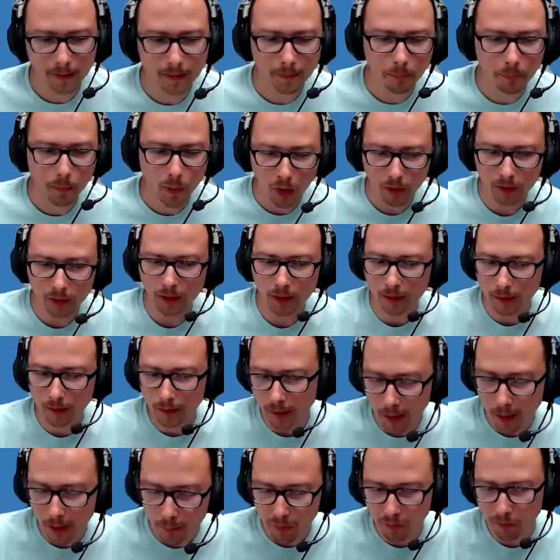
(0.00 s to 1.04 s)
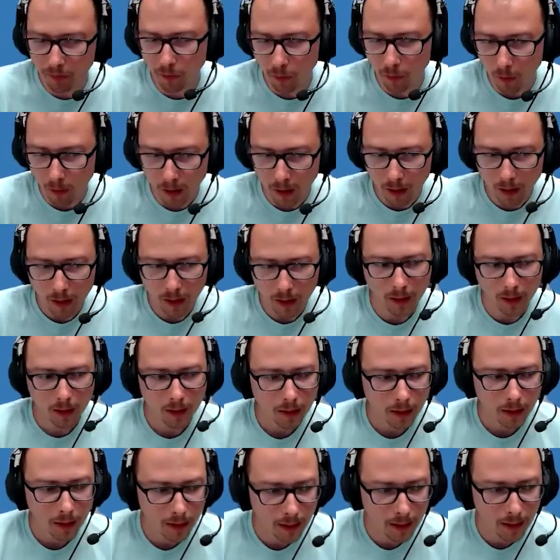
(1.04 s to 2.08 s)
the product before
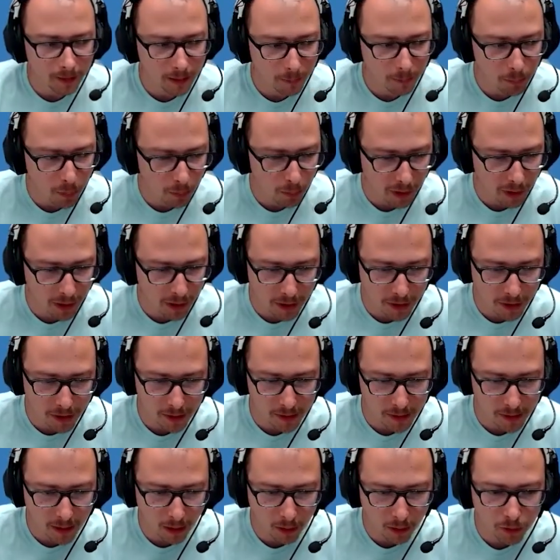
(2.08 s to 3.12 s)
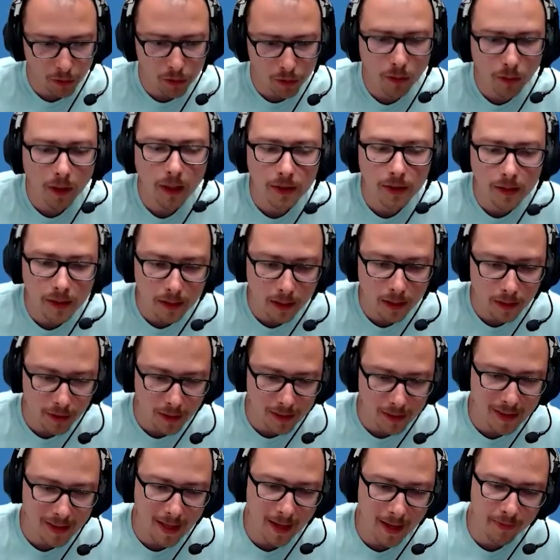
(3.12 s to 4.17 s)
the publication is out, you can
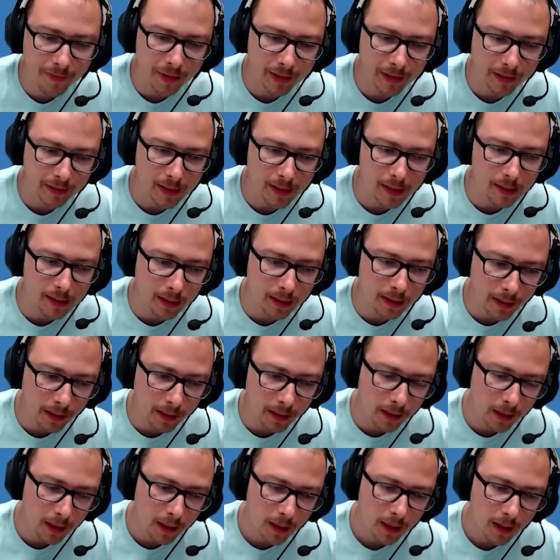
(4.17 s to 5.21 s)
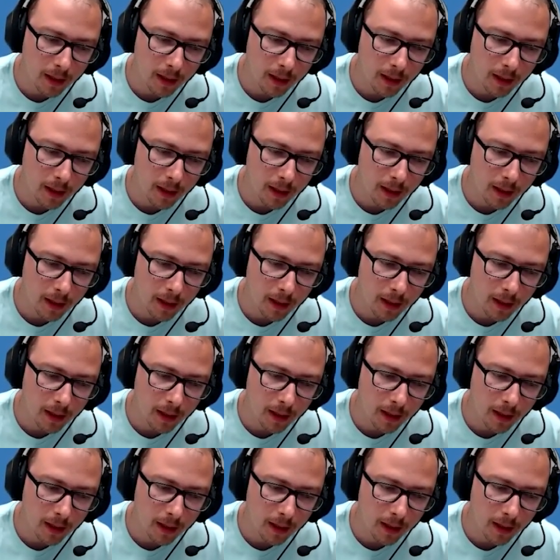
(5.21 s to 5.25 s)
just enter in this link